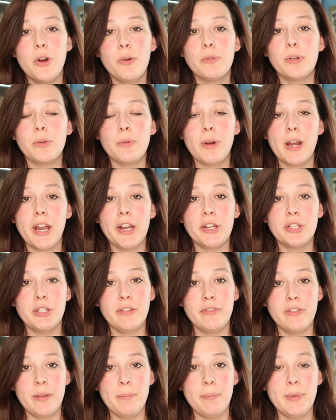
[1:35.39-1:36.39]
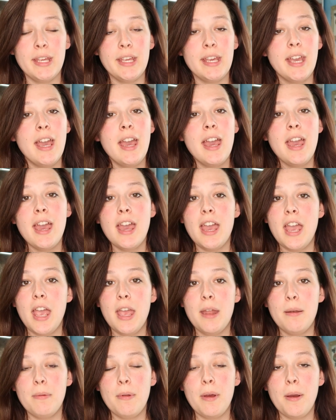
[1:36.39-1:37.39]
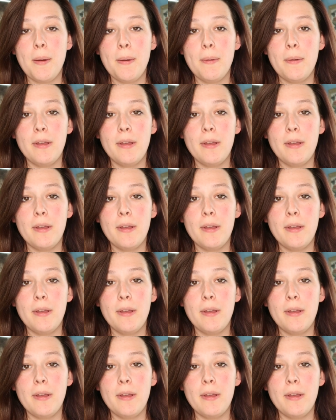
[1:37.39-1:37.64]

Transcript: don't require UVB and,